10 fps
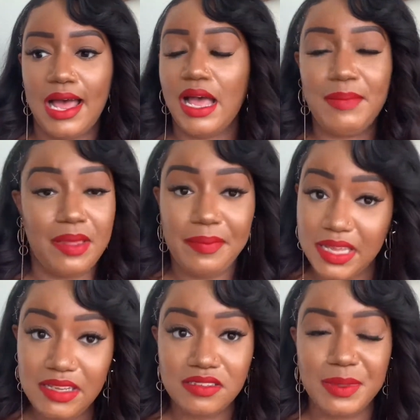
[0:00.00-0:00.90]
I'm at
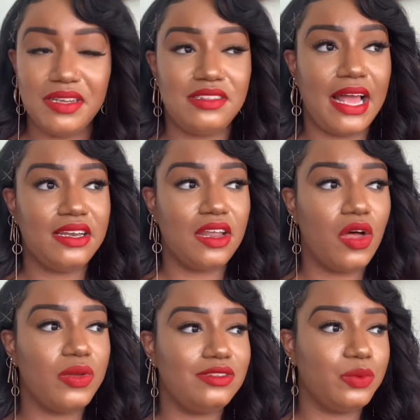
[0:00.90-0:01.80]
peace because I
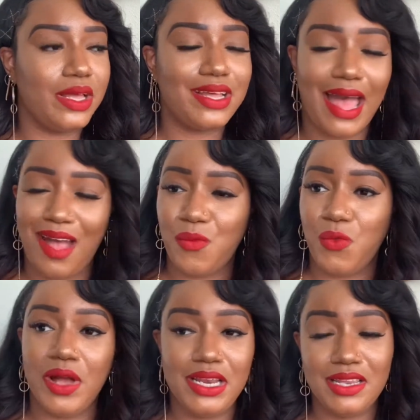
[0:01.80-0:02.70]
know it's what God
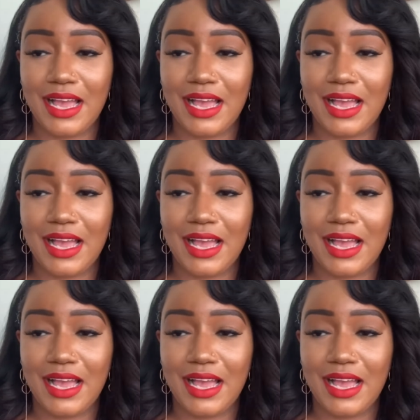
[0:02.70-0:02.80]
wanted.